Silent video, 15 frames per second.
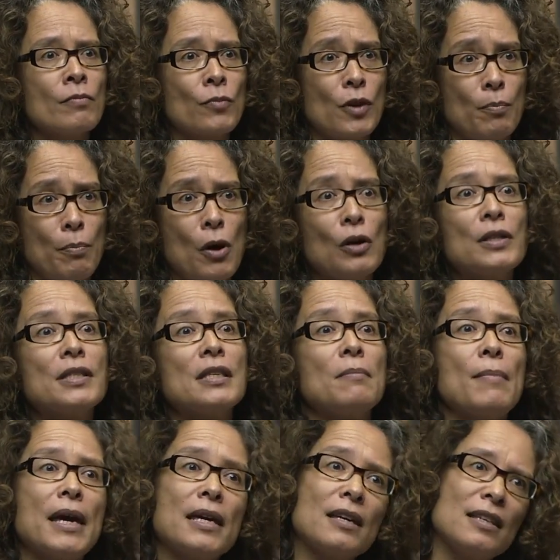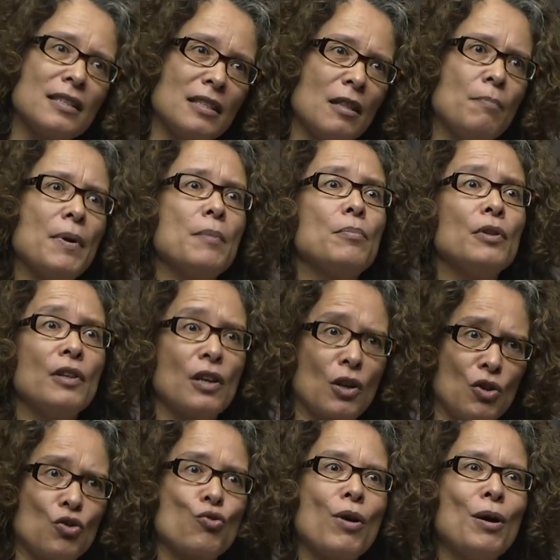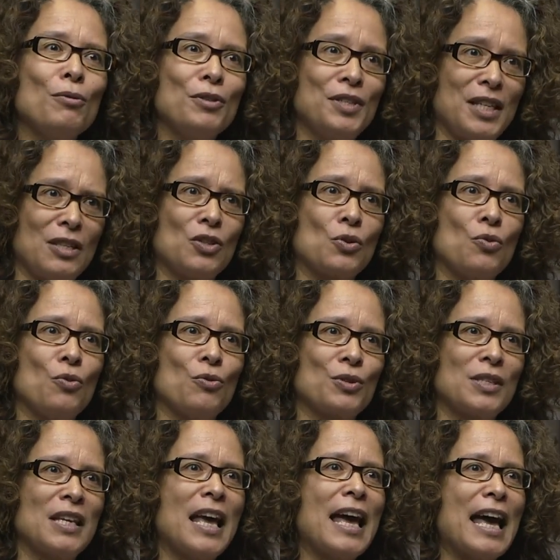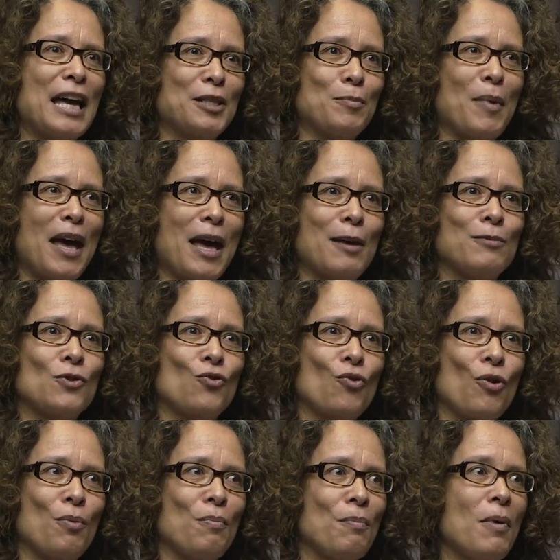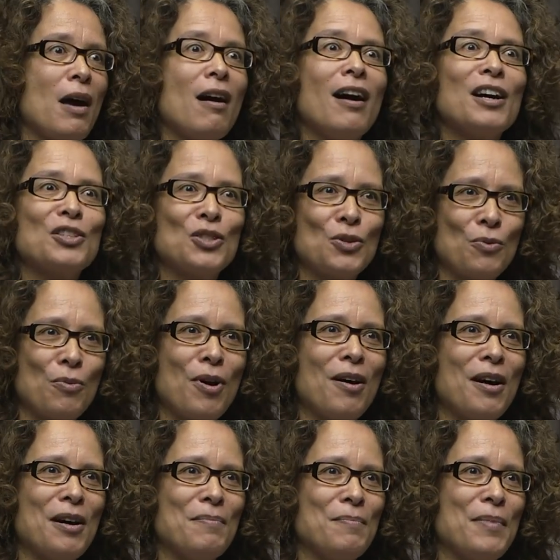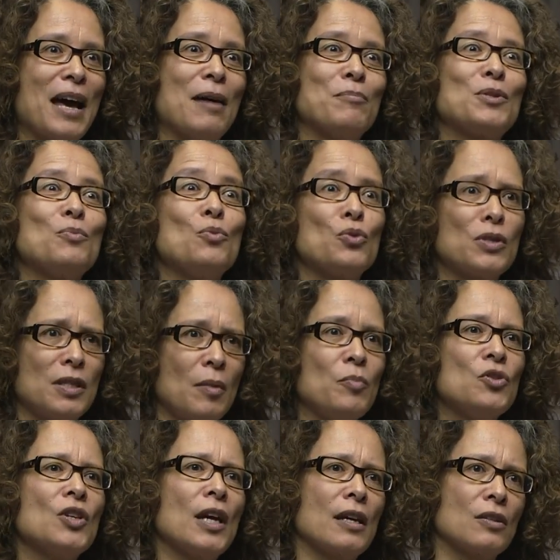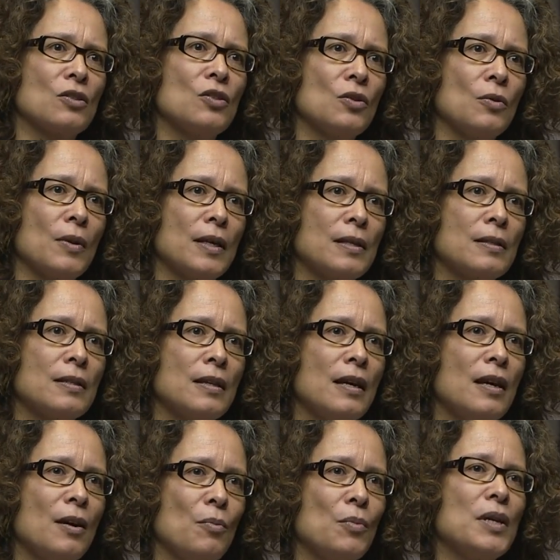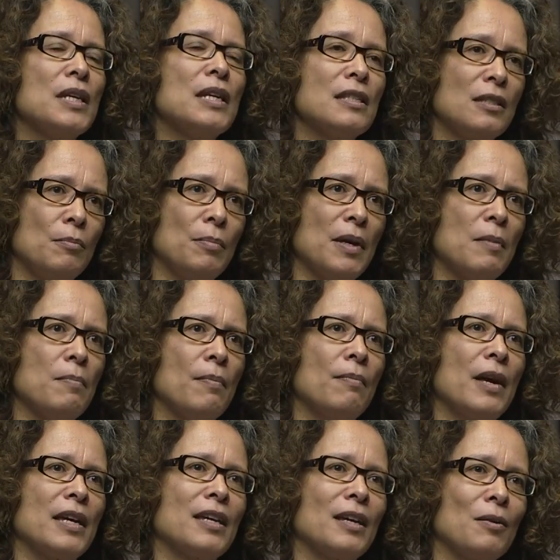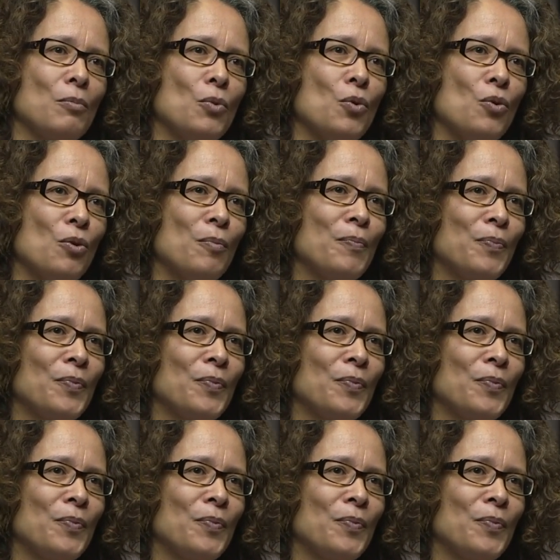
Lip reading: the policymakers and the people that control the discourse as perhaps from us who are perhaps more subject to it. And we need to be making more